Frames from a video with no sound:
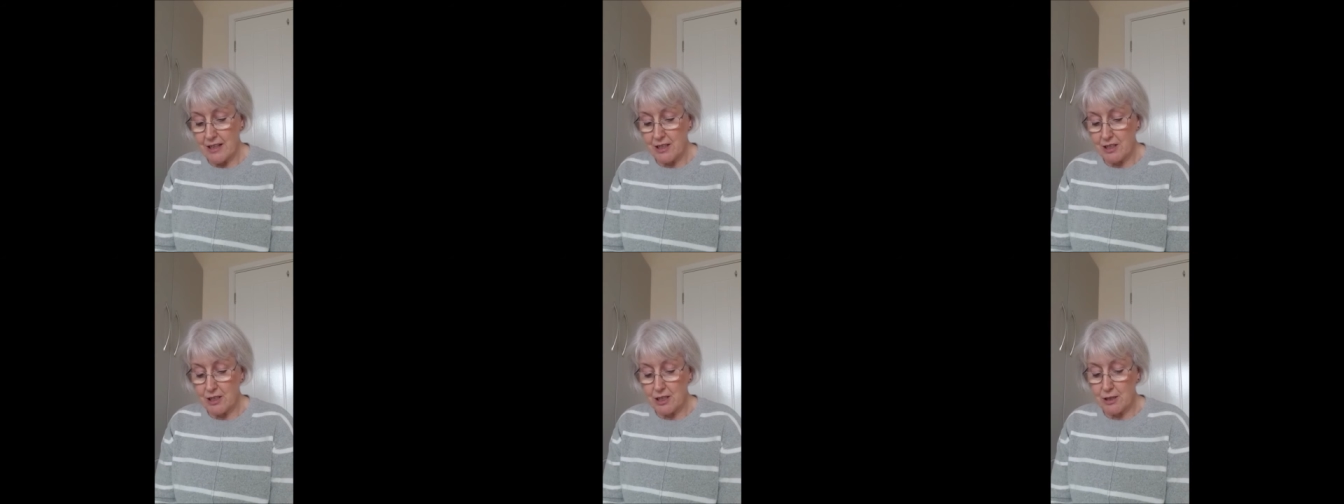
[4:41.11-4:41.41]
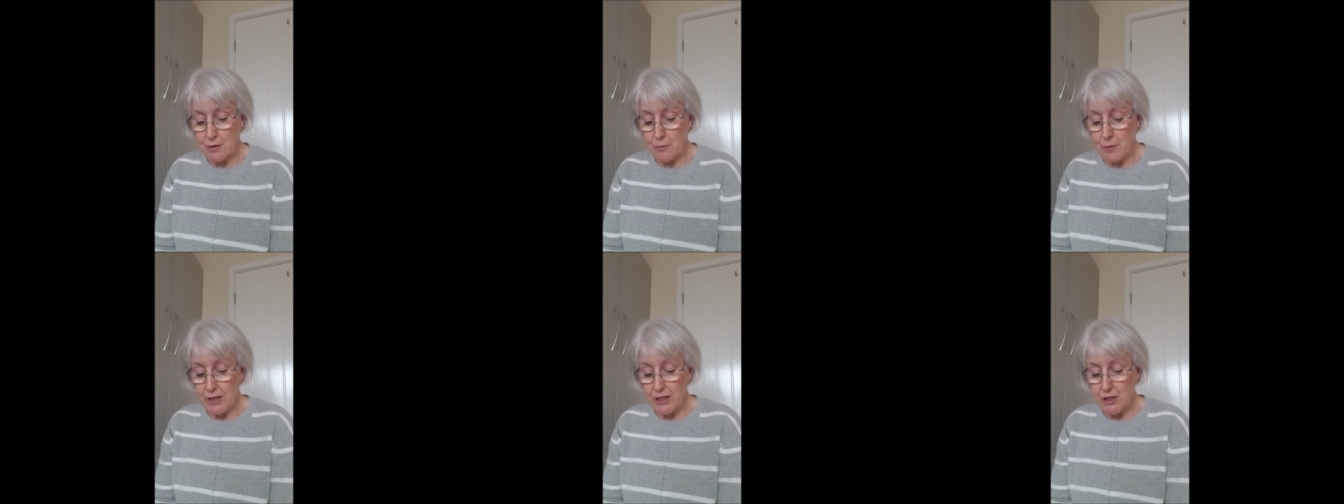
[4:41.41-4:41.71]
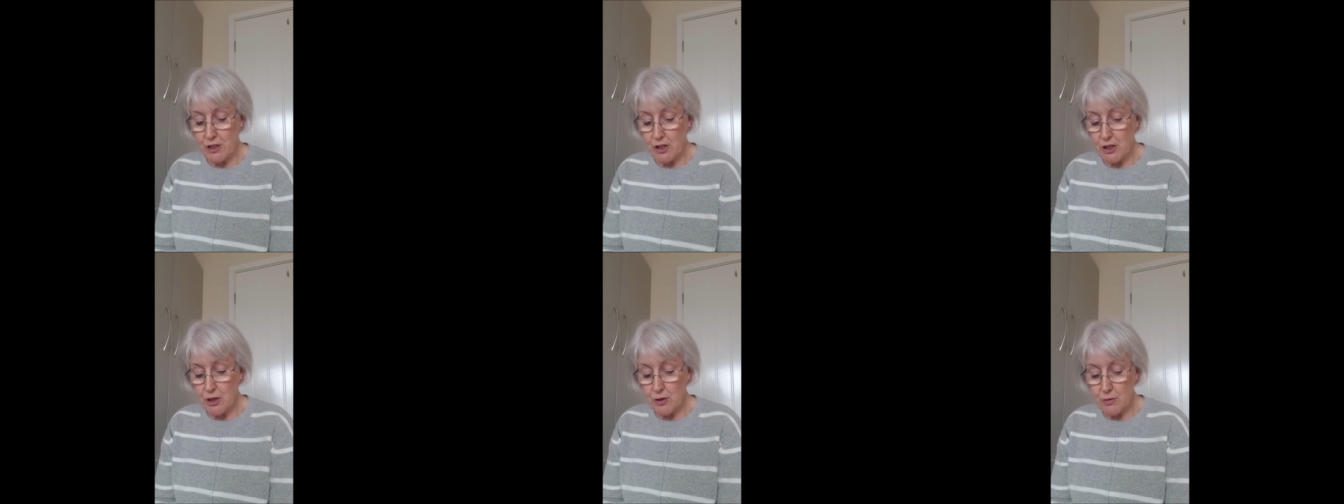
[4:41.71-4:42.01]
that had
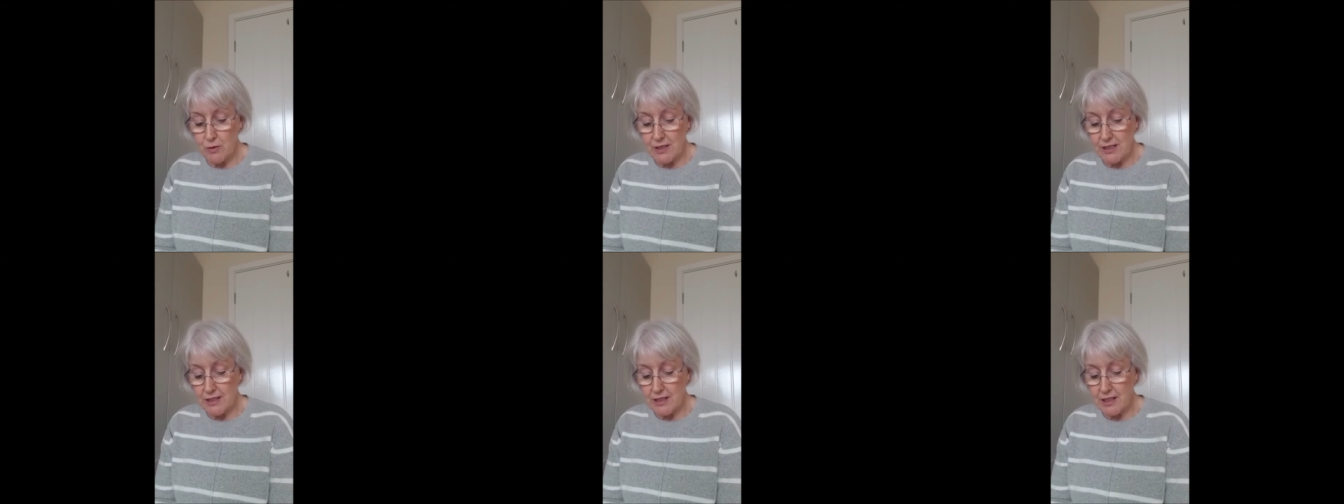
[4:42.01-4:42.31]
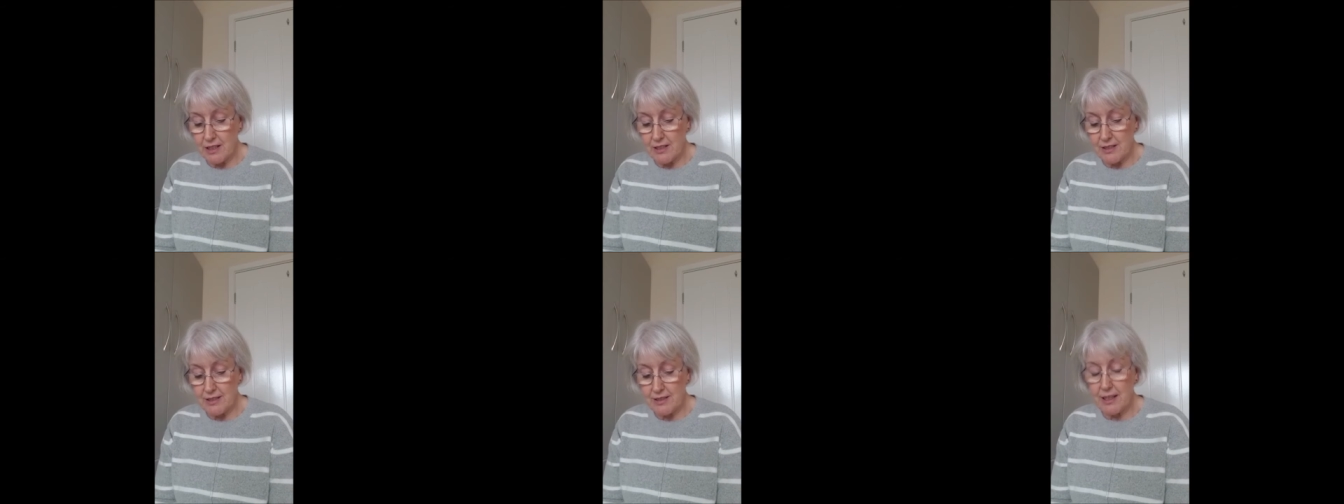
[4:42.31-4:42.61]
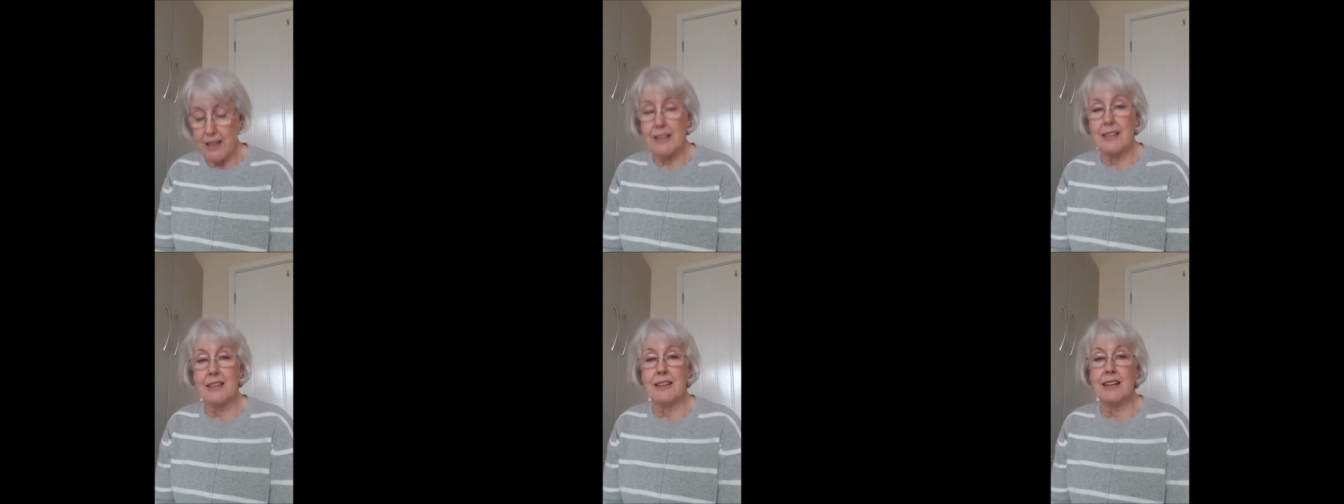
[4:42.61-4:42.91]
been useless
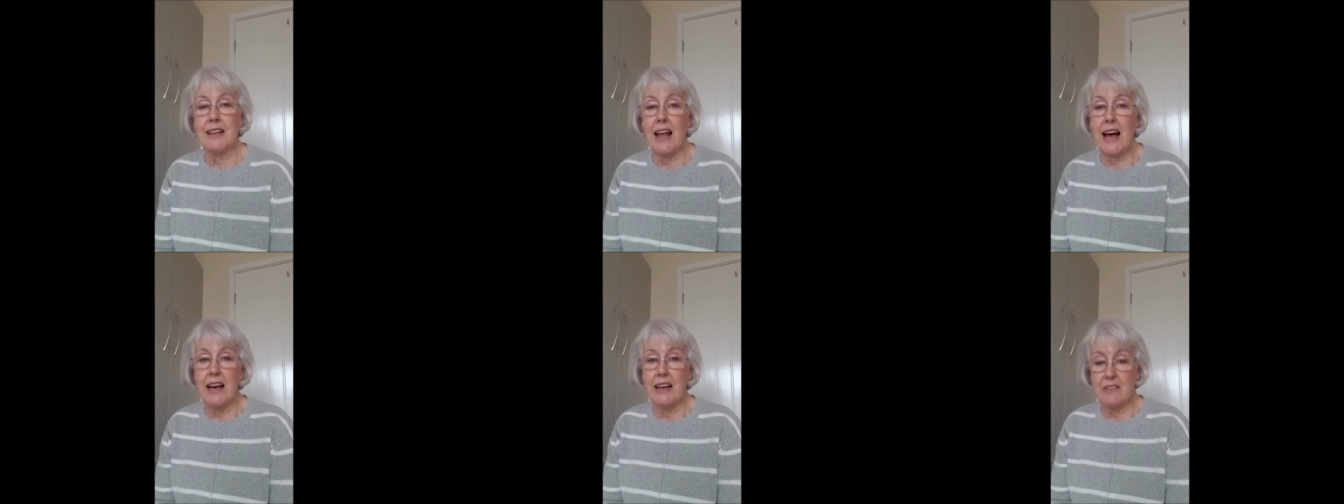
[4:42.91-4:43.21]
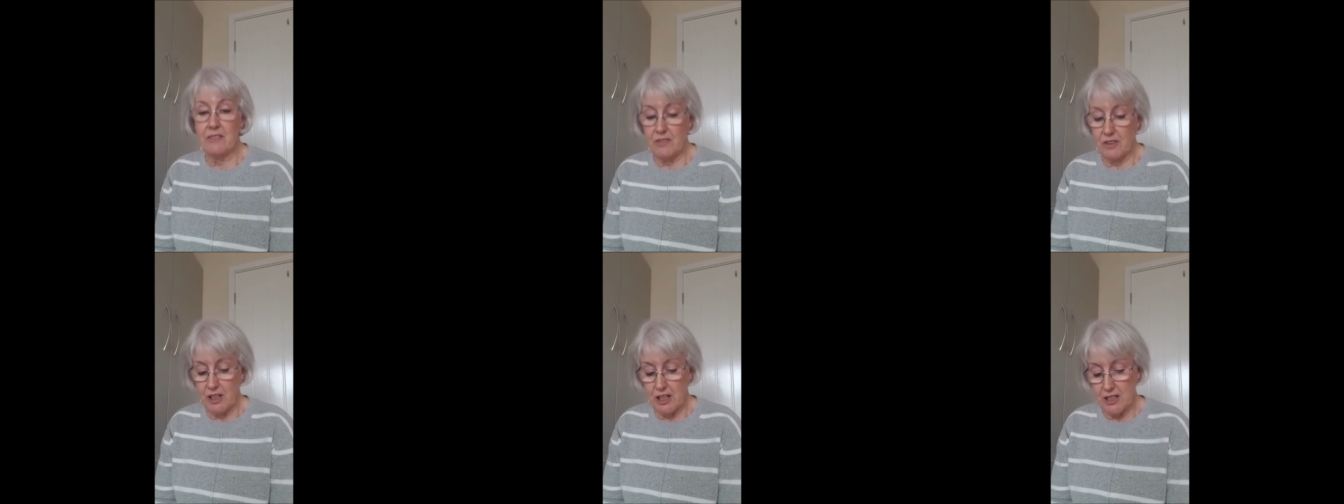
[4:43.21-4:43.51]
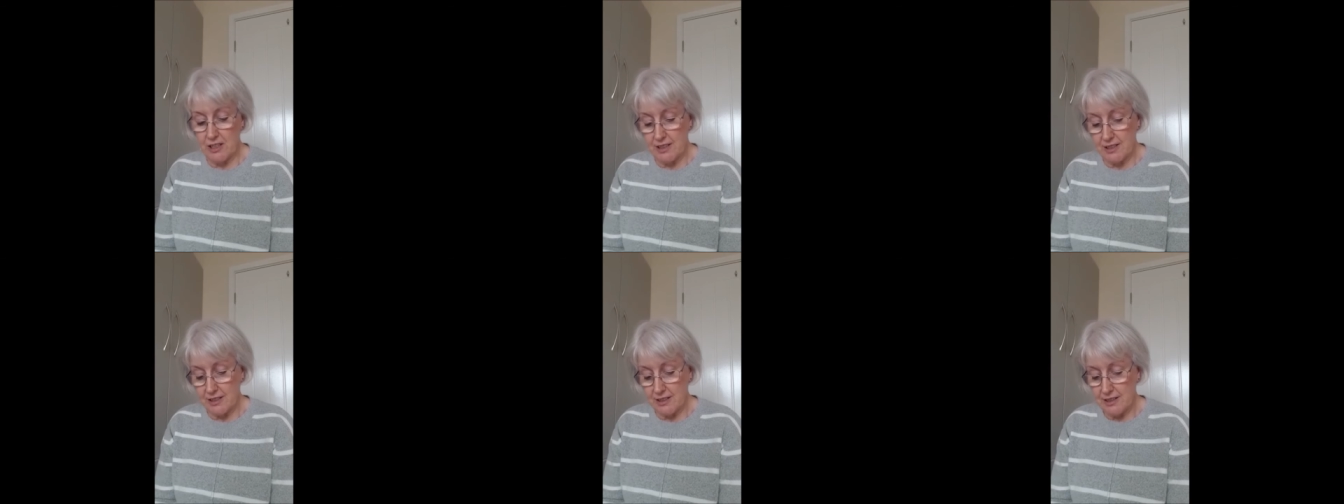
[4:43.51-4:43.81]
and
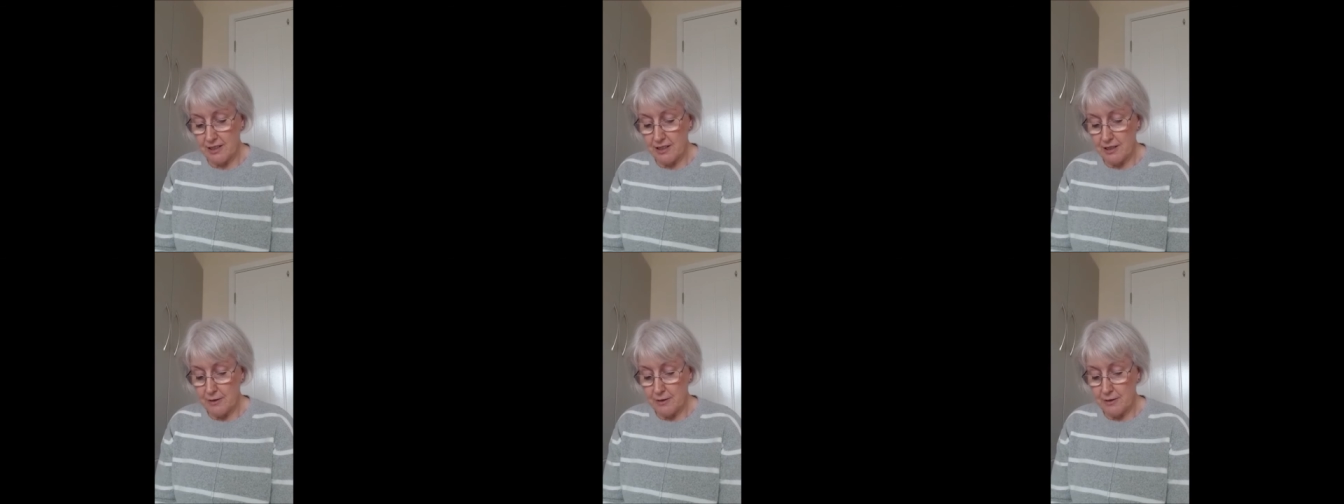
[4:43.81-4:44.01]
lifeless.